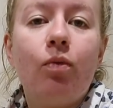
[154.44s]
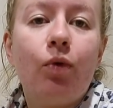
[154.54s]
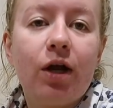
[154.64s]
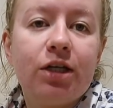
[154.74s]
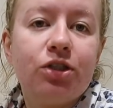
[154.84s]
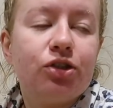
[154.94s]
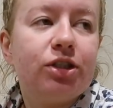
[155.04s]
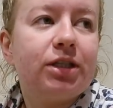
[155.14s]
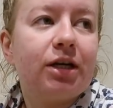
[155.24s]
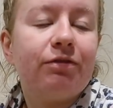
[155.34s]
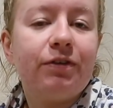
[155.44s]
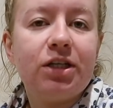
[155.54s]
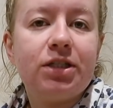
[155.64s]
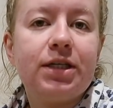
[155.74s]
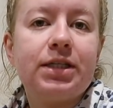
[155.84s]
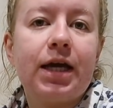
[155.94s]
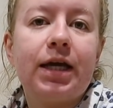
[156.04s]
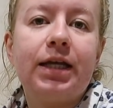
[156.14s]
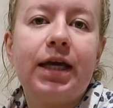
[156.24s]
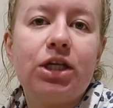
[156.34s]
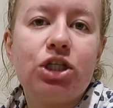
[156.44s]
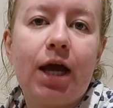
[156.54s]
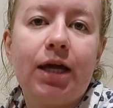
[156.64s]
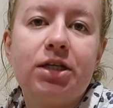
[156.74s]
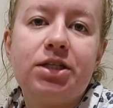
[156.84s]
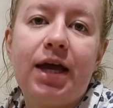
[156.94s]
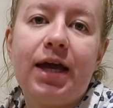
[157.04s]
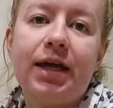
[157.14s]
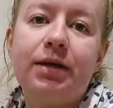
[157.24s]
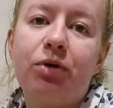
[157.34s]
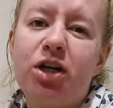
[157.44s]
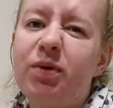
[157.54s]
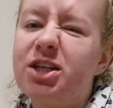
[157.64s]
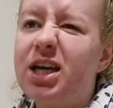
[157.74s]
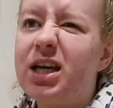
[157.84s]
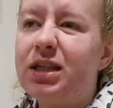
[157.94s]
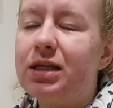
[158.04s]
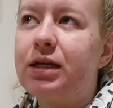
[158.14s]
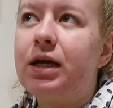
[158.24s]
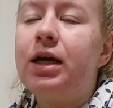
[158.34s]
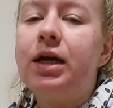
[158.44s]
what I'm going to do is I'm going to finish this, I'm going to get changed and brush my teeth and